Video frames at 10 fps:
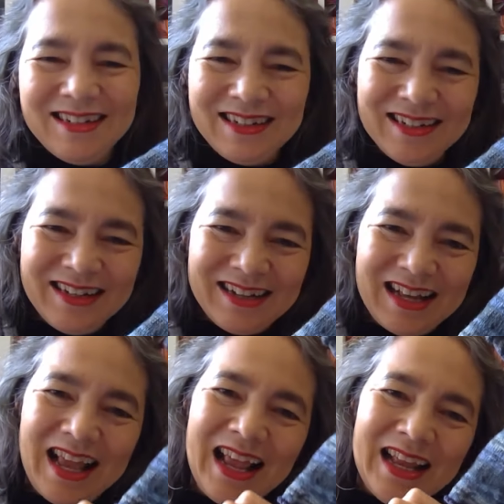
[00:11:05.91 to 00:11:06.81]

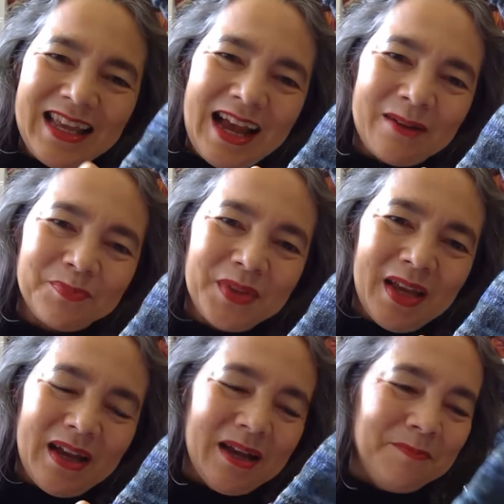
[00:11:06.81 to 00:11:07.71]
Yeah,
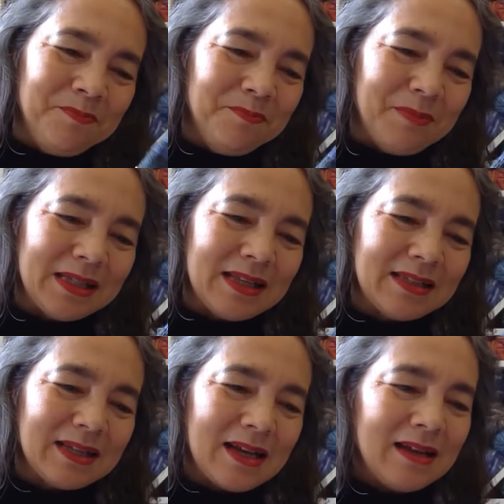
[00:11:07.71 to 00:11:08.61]
my
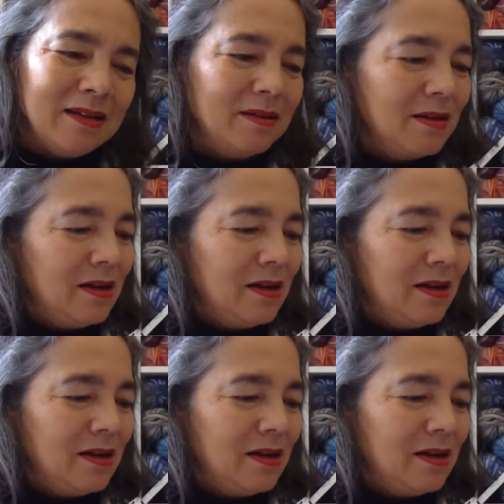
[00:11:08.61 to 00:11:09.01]
sister